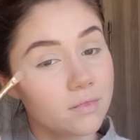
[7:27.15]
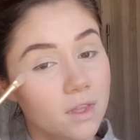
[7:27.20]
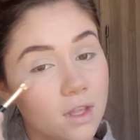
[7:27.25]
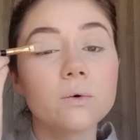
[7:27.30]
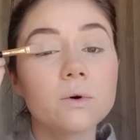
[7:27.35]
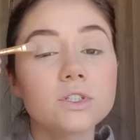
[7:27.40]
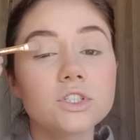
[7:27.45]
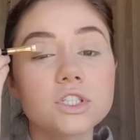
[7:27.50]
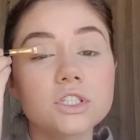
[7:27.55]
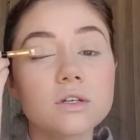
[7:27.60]

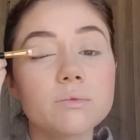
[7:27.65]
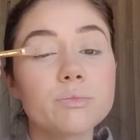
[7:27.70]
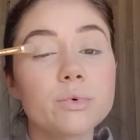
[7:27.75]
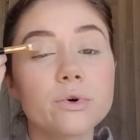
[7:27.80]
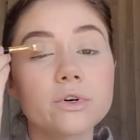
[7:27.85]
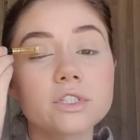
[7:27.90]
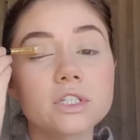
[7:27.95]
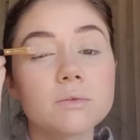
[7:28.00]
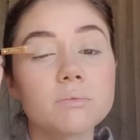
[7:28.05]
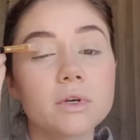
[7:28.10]
Which is
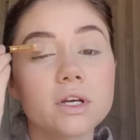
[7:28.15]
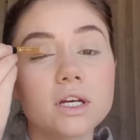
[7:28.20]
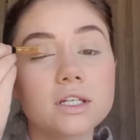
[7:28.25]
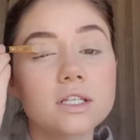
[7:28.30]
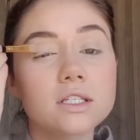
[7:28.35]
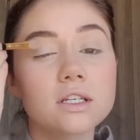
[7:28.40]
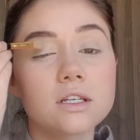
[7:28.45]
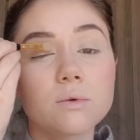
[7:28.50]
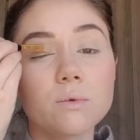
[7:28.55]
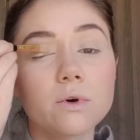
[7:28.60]
important because I
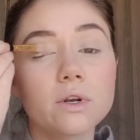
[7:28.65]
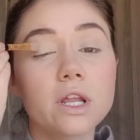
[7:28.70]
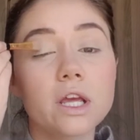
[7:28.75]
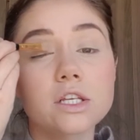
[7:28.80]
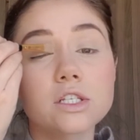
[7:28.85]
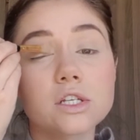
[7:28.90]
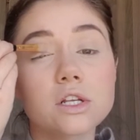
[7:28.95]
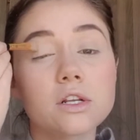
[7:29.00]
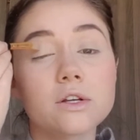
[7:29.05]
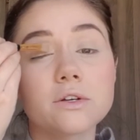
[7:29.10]
didn't want to
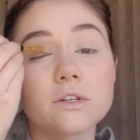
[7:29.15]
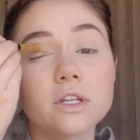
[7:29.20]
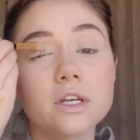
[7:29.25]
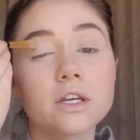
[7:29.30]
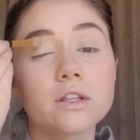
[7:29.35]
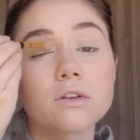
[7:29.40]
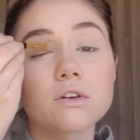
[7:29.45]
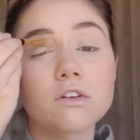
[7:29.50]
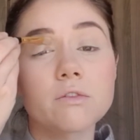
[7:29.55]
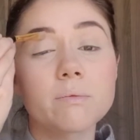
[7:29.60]
exclude
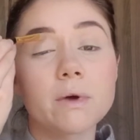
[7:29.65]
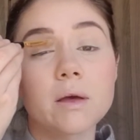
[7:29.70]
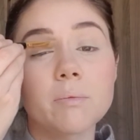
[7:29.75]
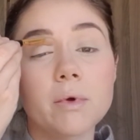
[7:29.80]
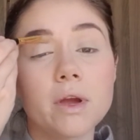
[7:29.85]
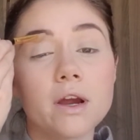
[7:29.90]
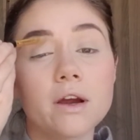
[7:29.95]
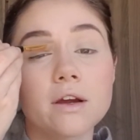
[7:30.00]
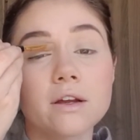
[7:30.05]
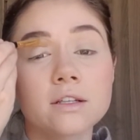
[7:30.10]
either of my
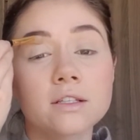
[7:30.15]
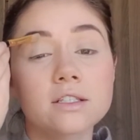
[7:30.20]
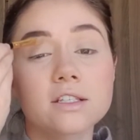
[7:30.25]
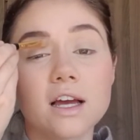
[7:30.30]
parents.